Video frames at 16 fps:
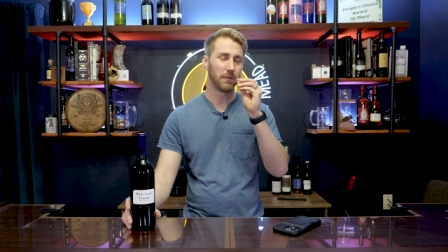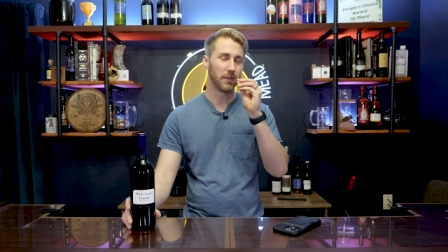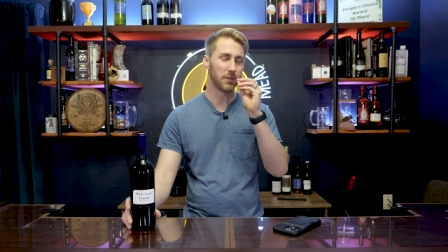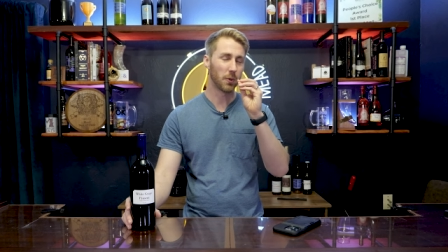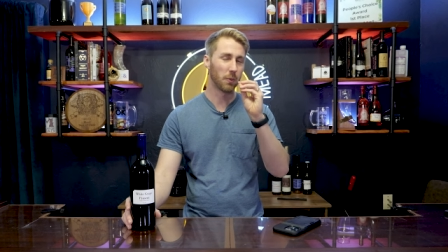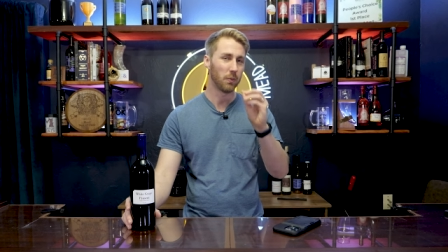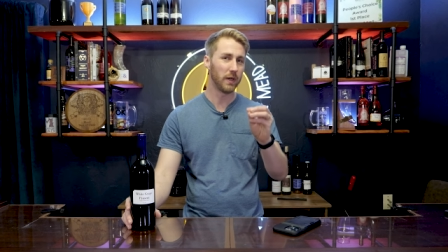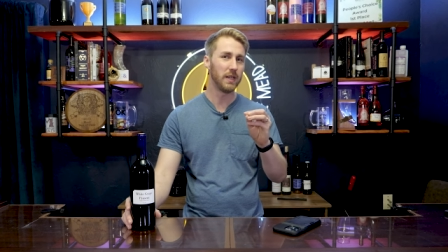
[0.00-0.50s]

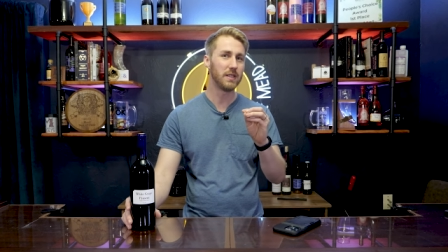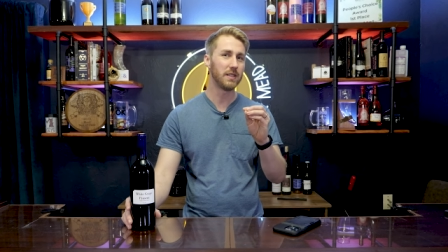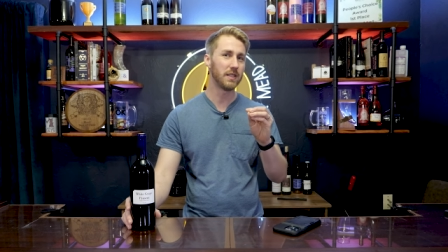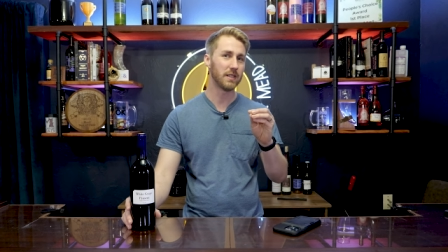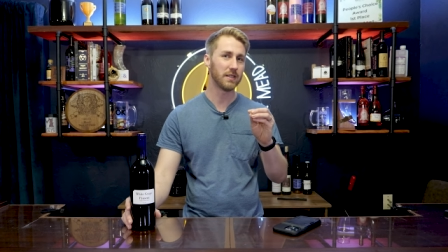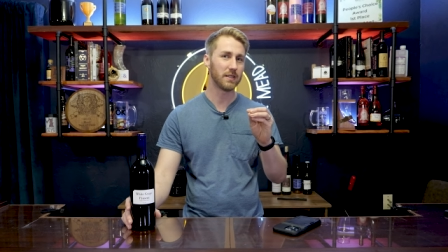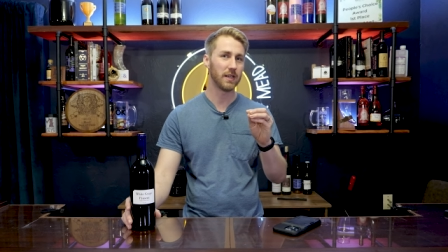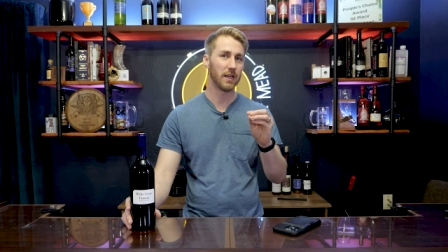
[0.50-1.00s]
there's a
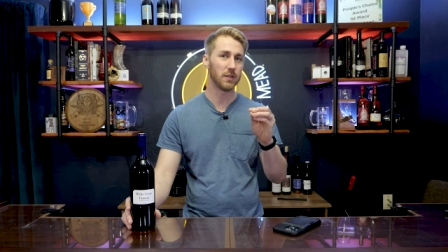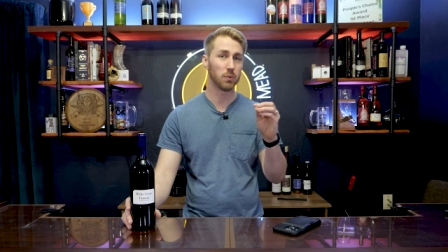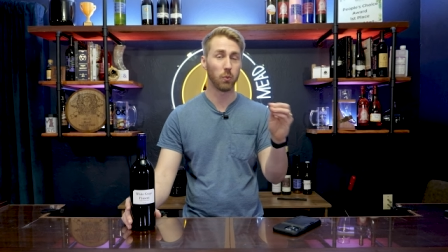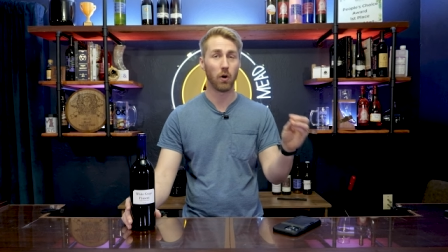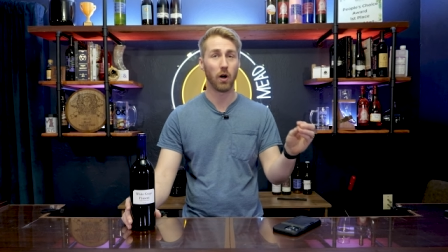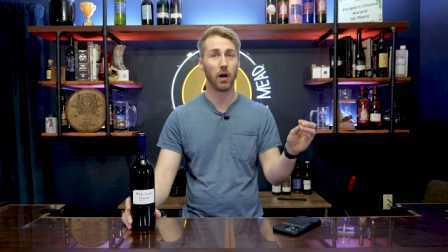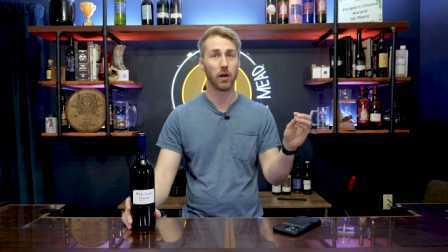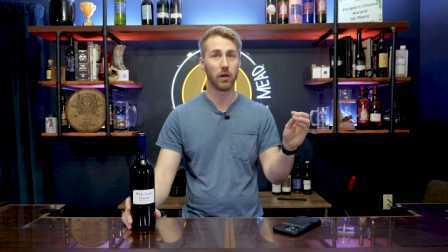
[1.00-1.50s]
reason it says
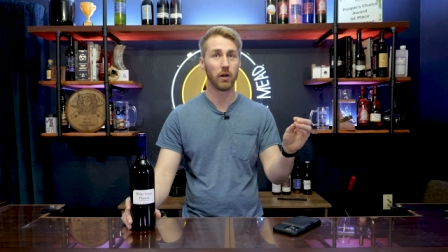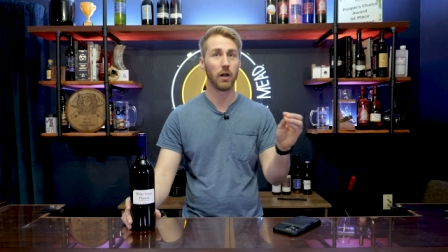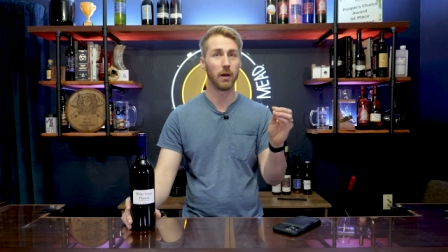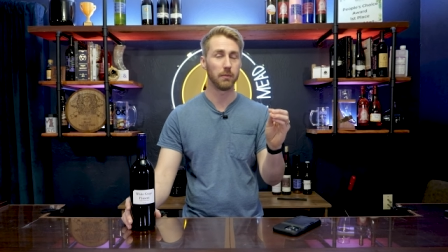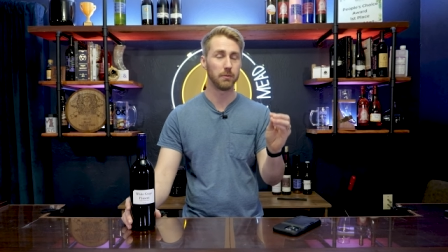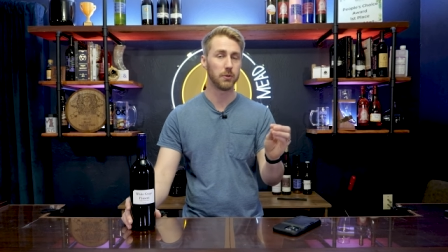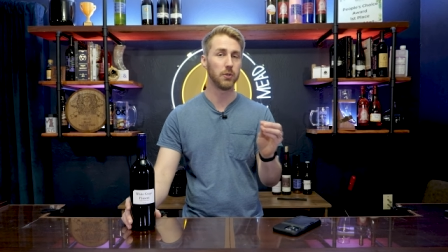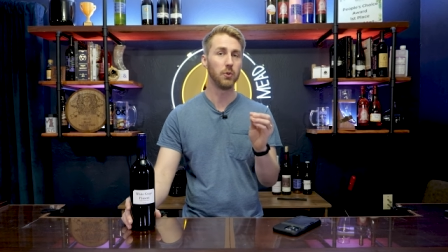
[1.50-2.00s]
water
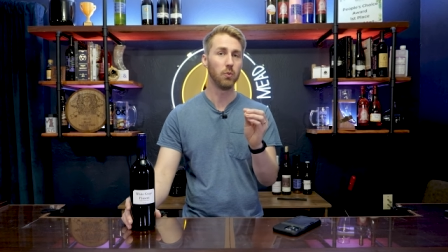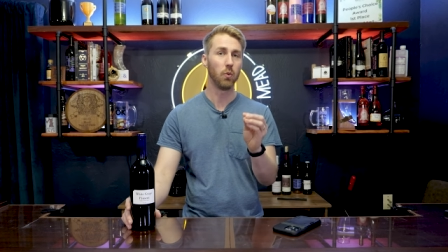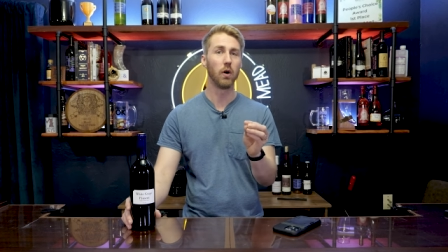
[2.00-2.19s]
up to